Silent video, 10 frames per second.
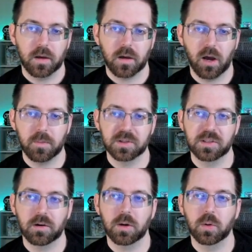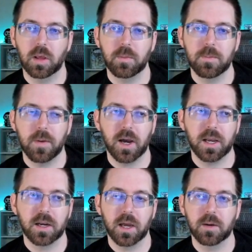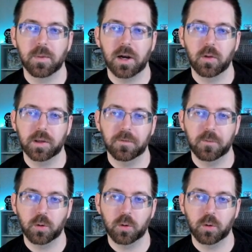Commissary would let me buy an item, but I only have 4